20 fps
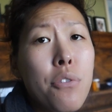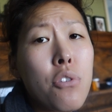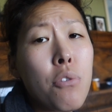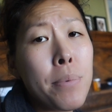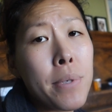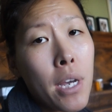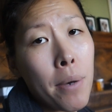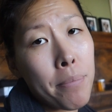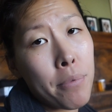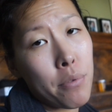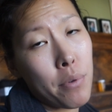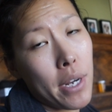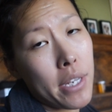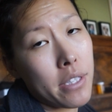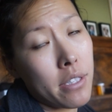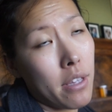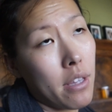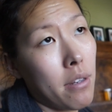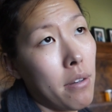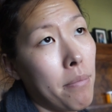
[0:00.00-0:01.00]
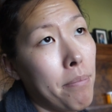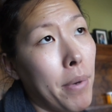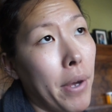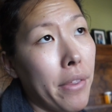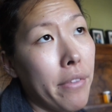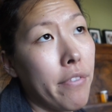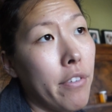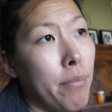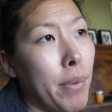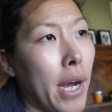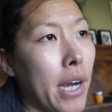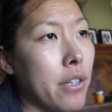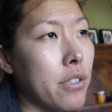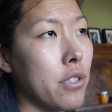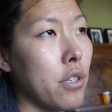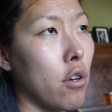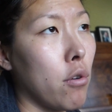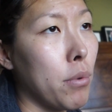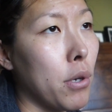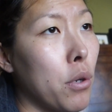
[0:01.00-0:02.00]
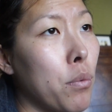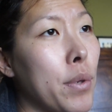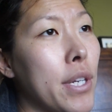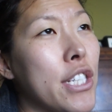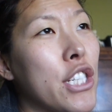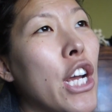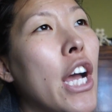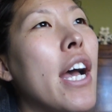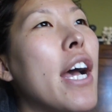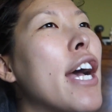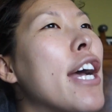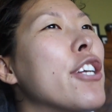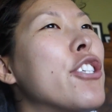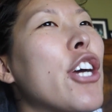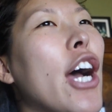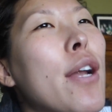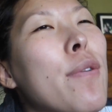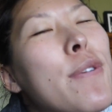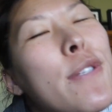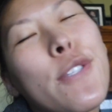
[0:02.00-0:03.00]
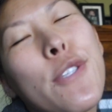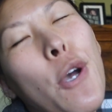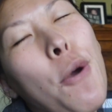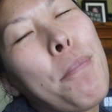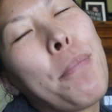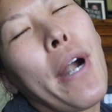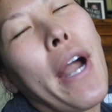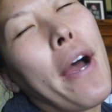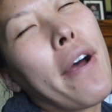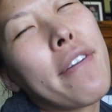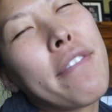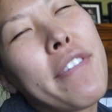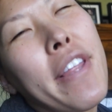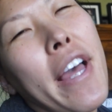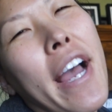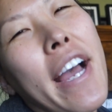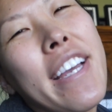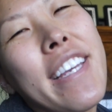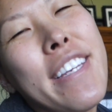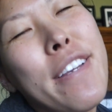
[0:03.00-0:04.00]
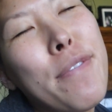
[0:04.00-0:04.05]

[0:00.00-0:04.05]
Those will be up the rest of the month for Boxtober, which John was so proud of that.